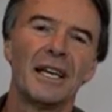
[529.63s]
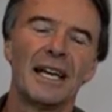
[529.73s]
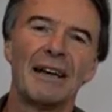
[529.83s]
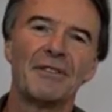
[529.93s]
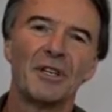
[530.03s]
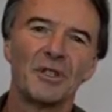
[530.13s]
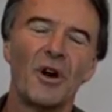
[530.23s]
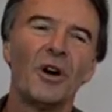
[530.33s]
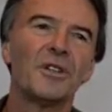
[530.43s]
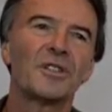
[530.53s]
And having those
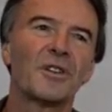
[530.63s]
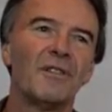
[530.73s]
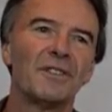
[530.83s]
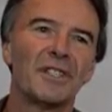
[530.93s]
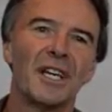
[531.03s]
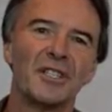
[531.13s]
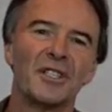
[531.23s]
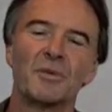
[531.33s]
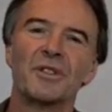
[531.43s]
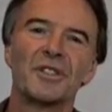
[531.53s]
honest
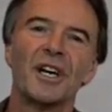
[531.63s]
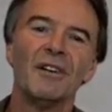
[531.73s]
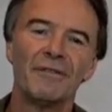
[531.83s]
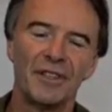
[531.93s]
conversations with self,